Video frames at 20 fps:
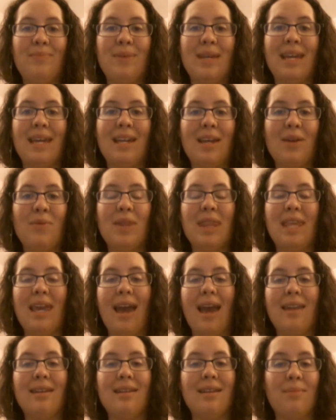beginning with
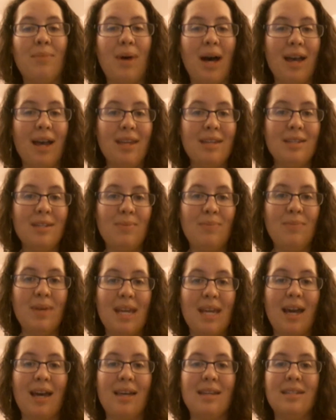the end in mind,
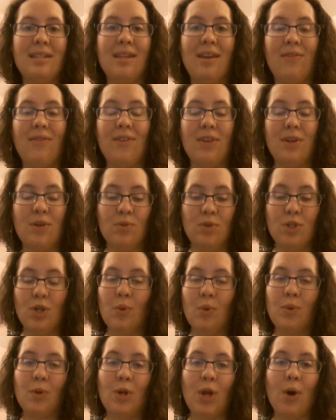because if you
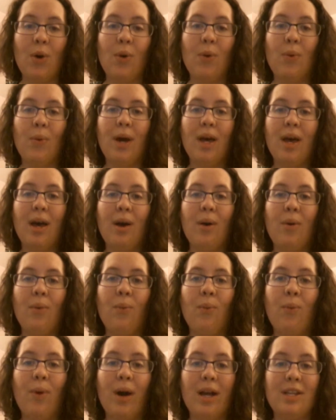don't know
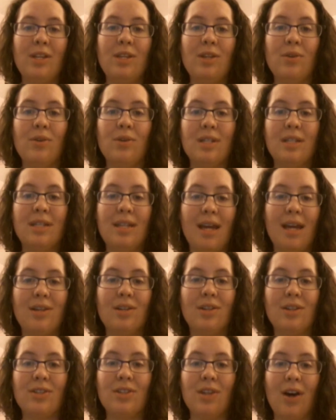what your
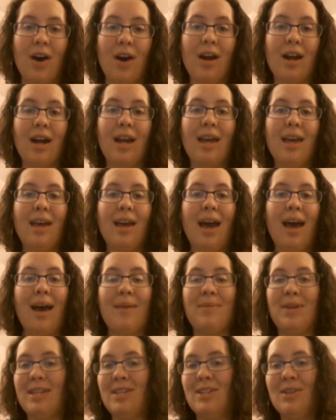standards are,
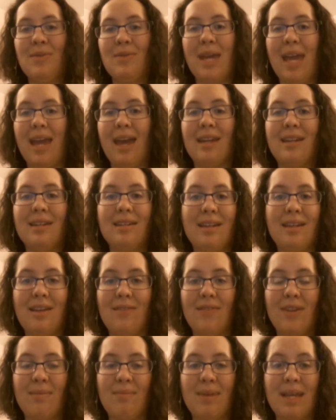I mean, you can't
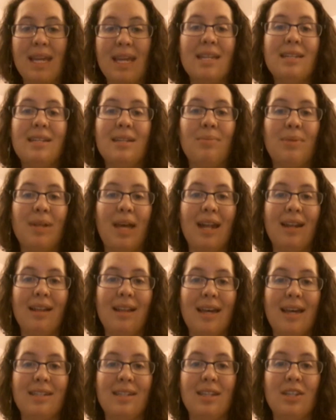even begin to plan
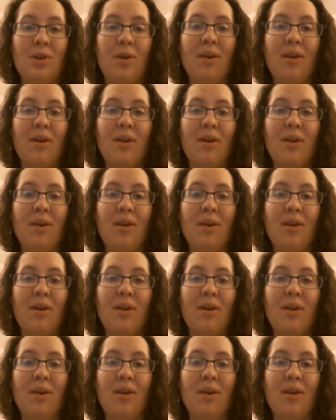a lesson.